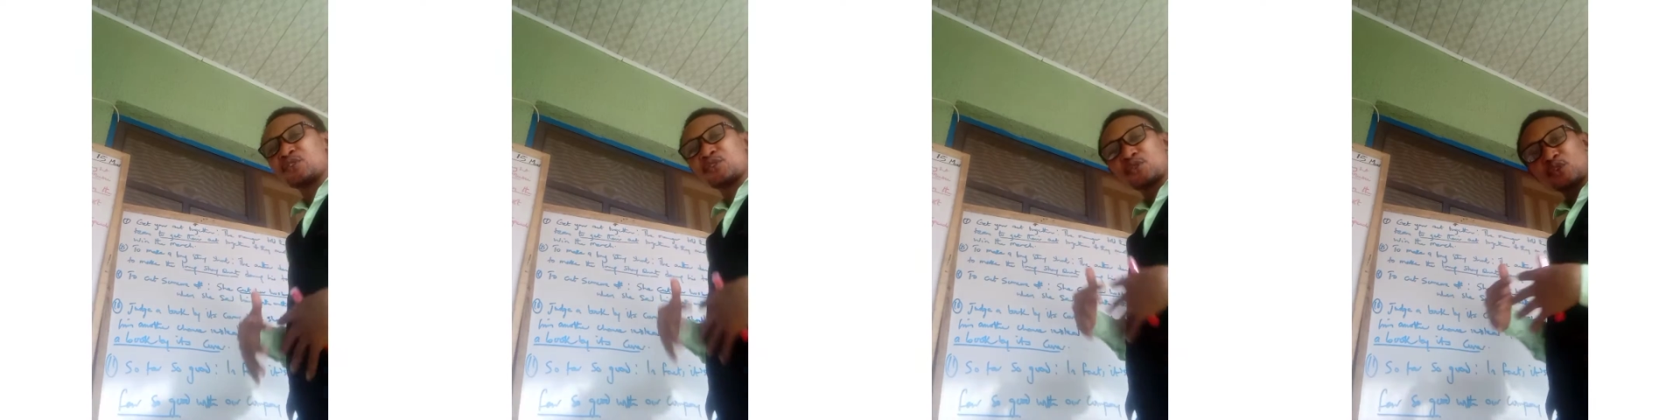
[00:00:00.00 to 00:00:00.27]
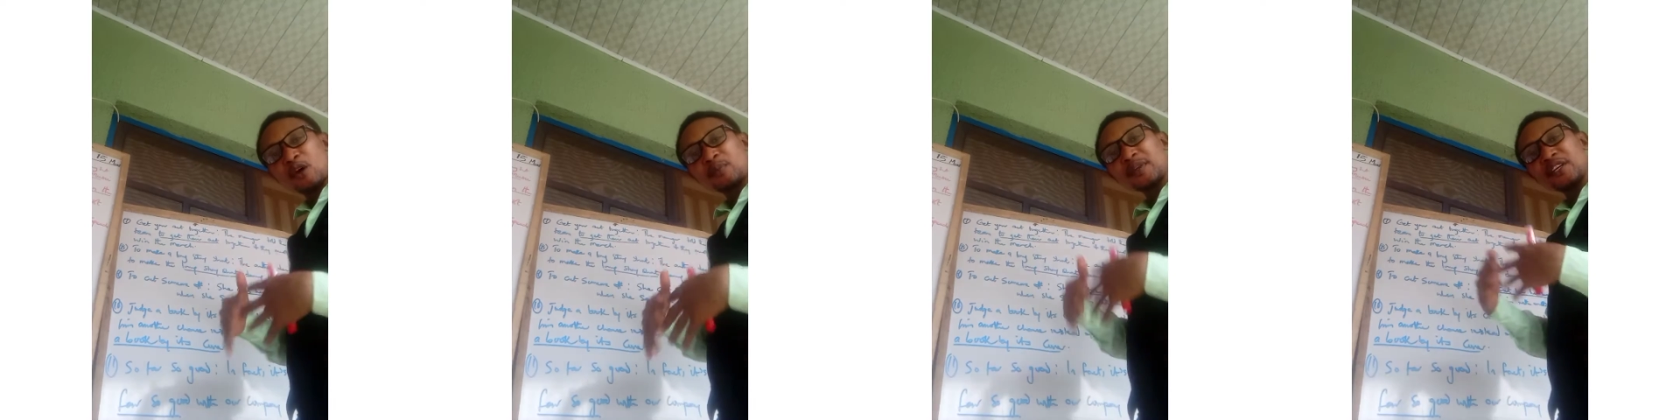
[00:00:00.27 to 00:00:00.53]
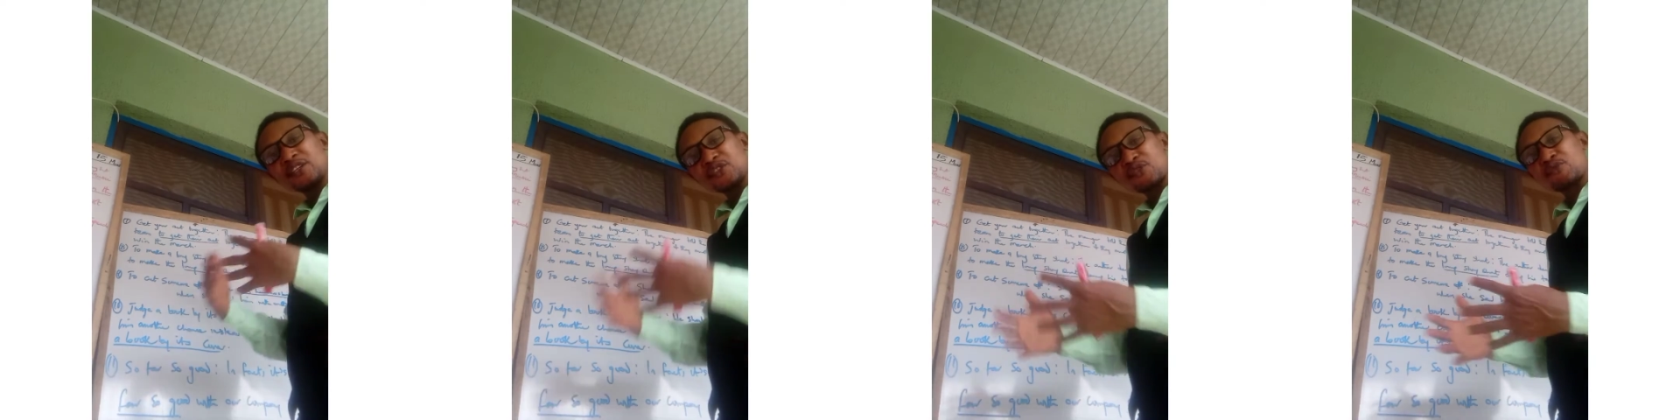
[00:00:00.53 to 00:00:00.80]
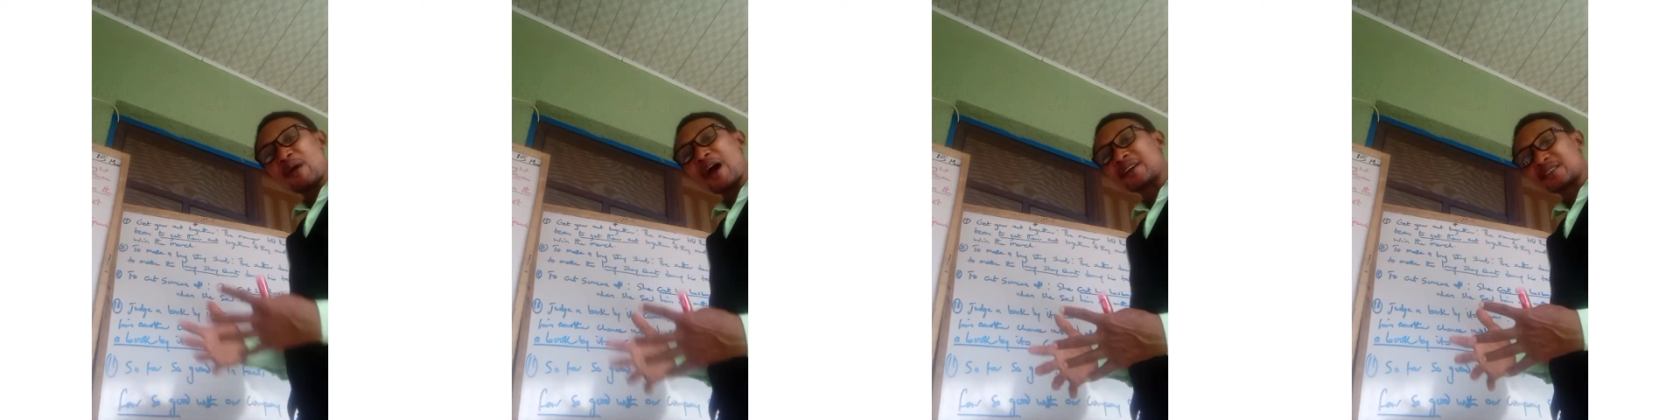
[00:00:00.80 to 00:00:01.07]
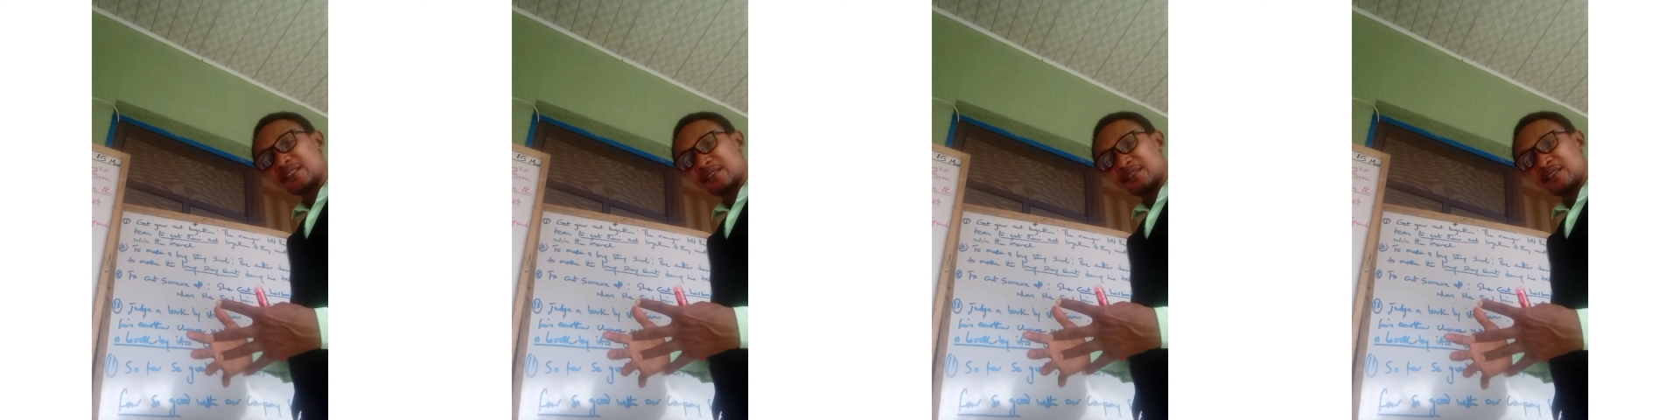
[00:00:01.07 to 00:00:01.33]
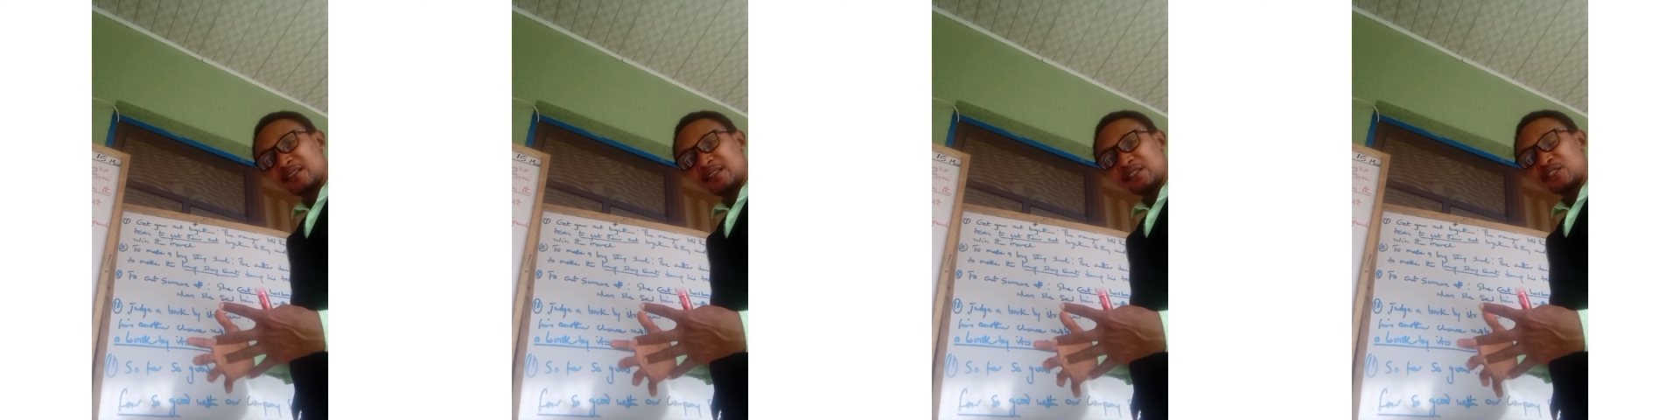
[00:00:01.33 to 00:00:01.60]
She stopped
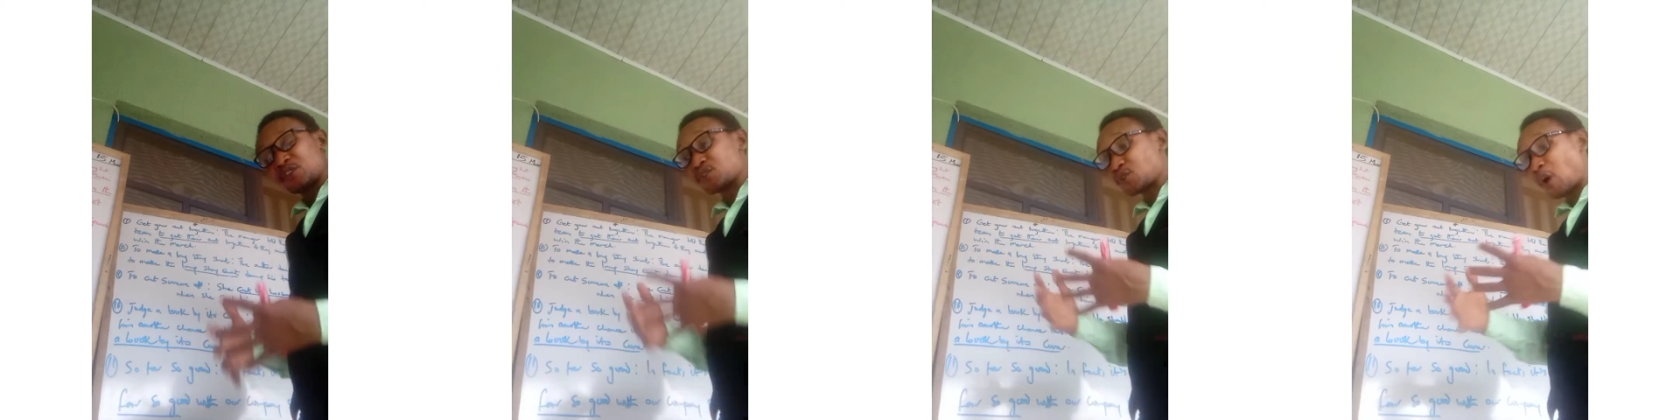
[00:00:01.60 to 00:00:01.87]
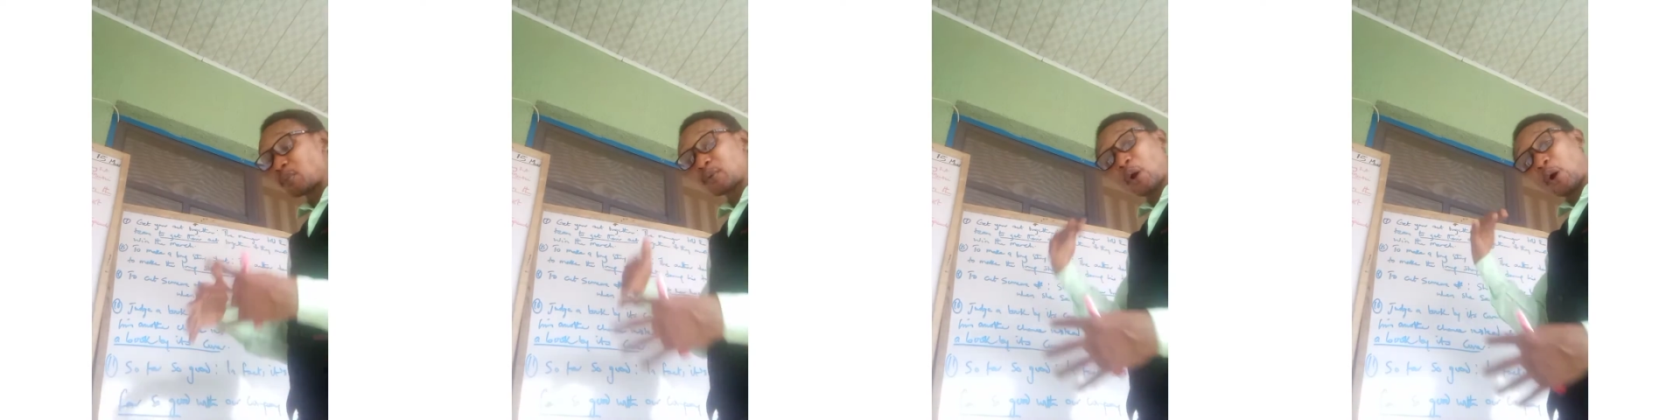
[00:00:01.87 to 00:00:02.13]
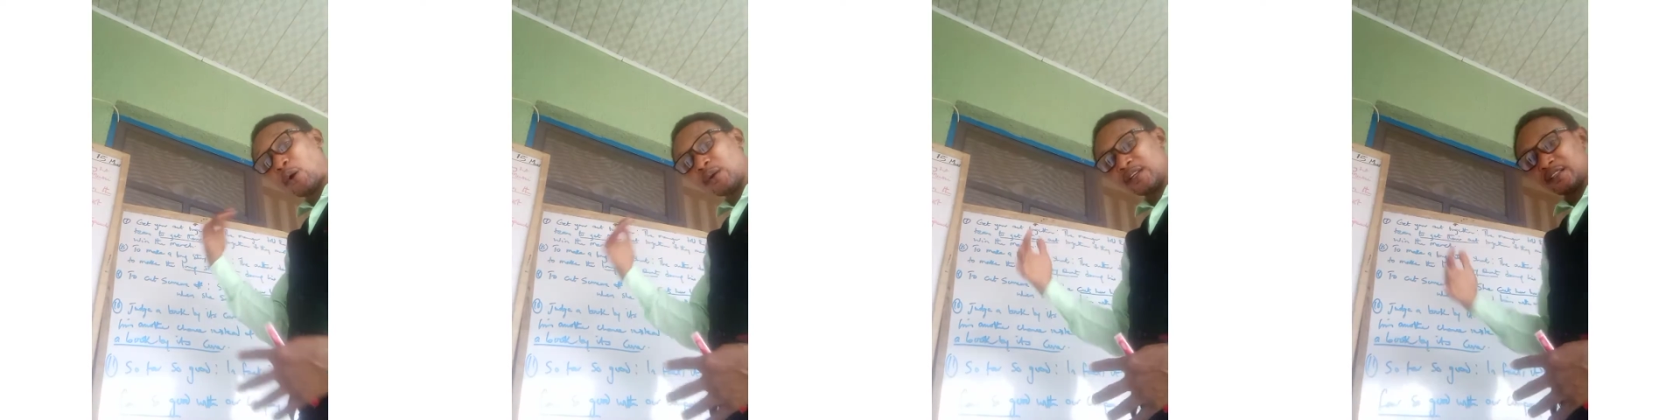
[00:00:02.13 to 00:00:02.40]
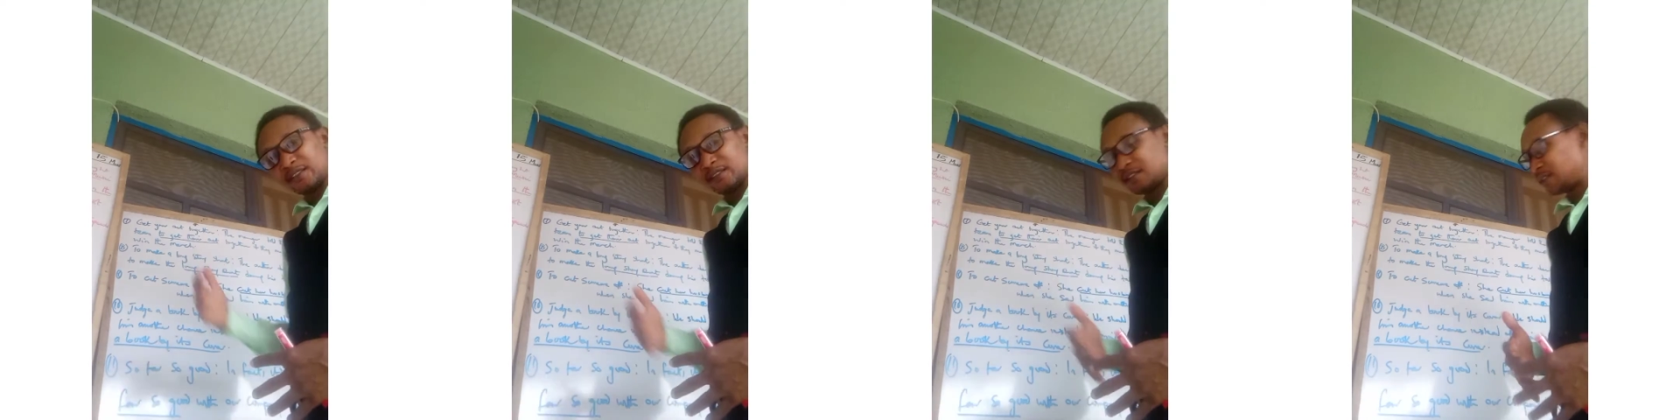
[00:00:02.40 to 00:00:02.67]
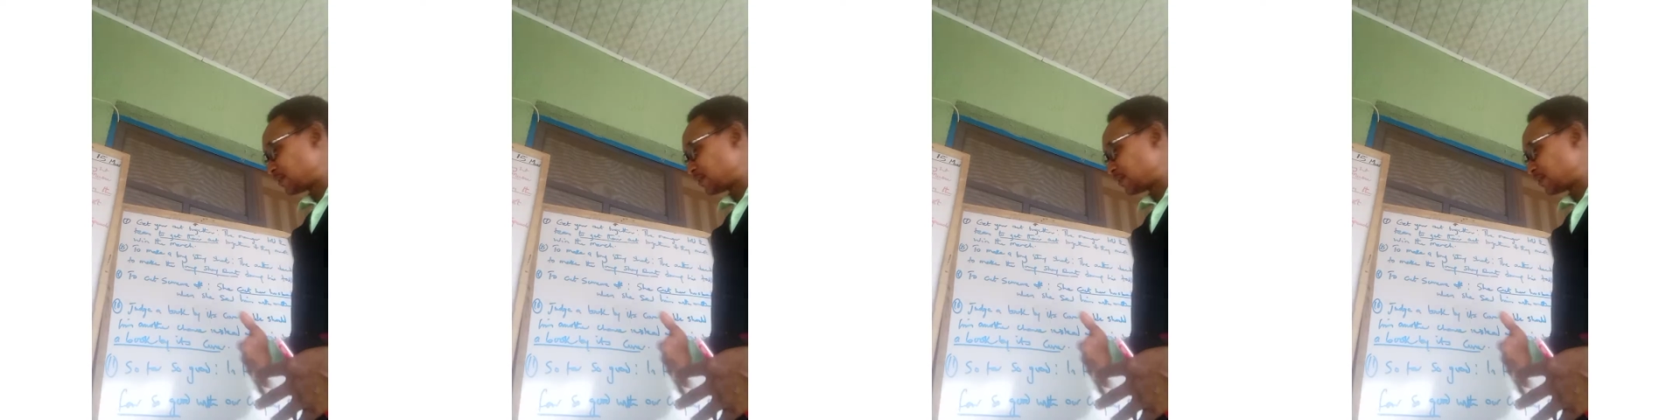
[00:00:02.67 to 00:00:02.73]
interrupting. She stopped calling.